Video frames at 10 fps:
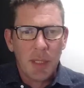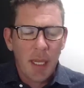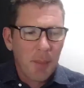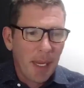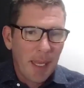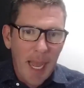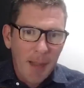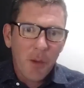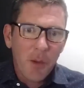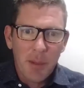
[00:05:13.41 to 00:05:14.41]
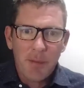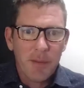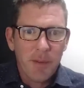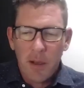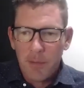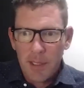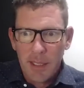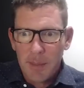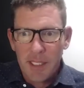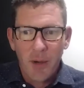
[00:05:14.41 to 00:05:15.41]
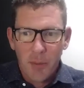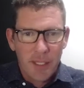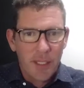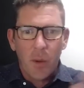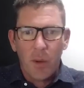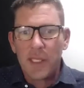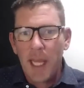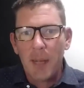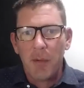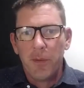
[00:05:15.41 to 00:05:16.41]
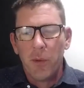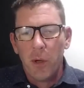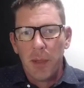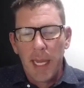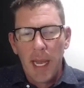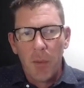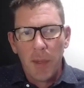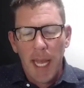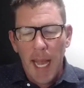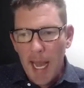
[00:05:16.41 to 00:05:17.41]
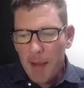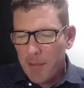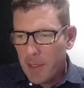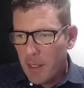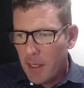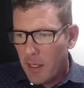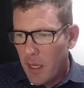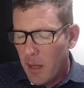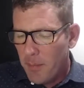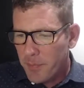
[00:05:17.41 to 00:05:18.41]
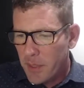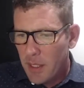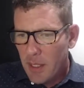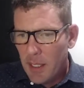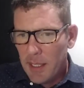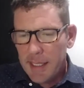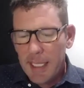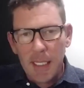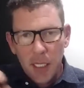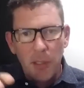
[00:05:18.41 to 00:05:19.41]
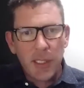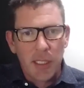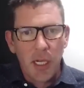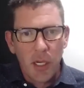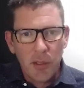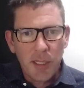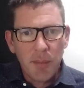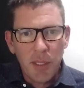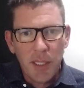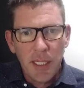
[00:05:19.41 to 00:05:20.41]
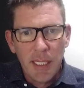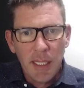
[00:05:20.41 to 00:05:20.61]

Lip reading: I mean, I've only been involved with Inman, so I don't really know what it was like before, but now we have the, is that the Coast to Coast community?